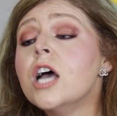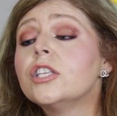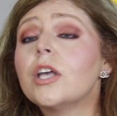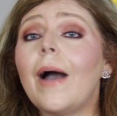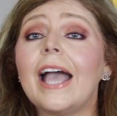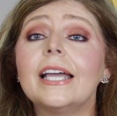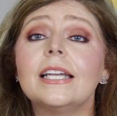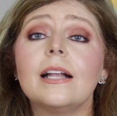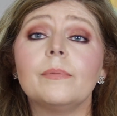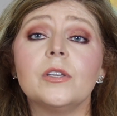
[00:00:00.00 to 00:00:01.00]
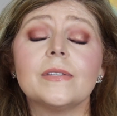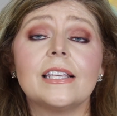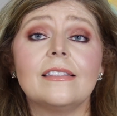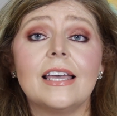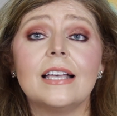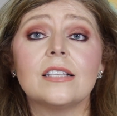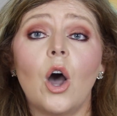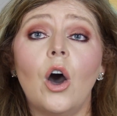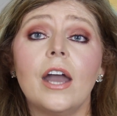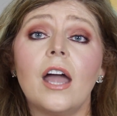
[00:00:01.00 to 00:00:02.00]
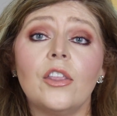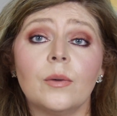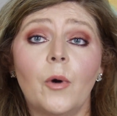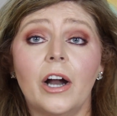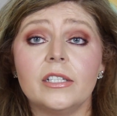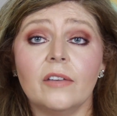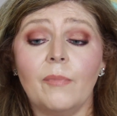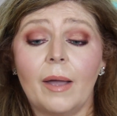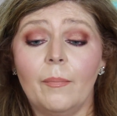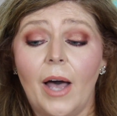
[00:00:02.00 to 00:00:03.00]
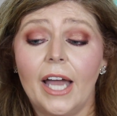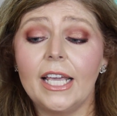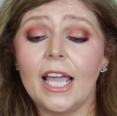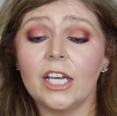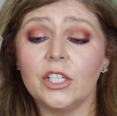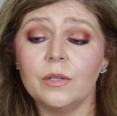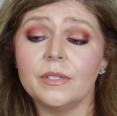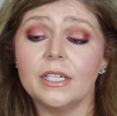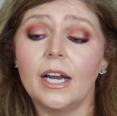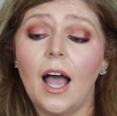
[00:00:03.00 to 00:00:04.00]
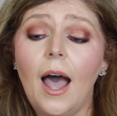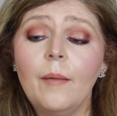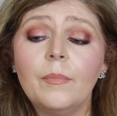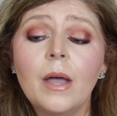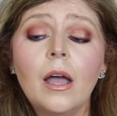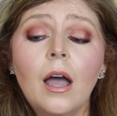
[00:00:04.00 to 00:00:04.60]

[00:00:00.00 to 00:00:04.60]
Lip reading: So I ended up using this on other parts of my body and used it up.